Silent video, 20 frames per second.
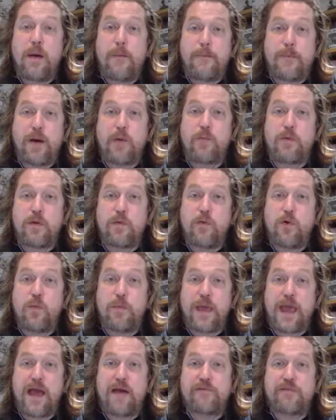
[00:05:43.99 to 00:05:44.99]
but we will
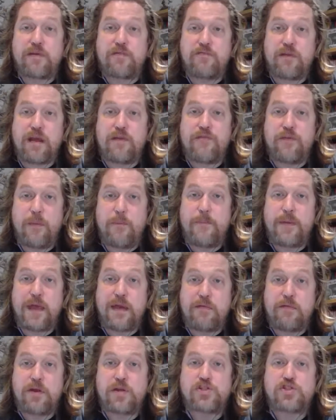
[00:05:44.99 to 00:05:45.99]
be having refund
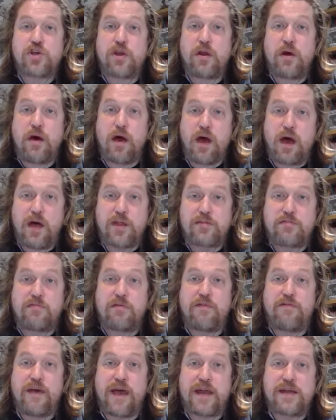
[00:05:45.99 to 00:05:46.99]
periods on our
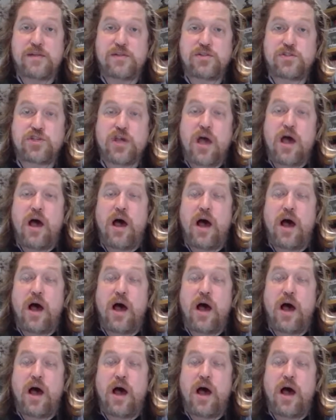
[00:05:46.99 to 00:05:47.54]
other events.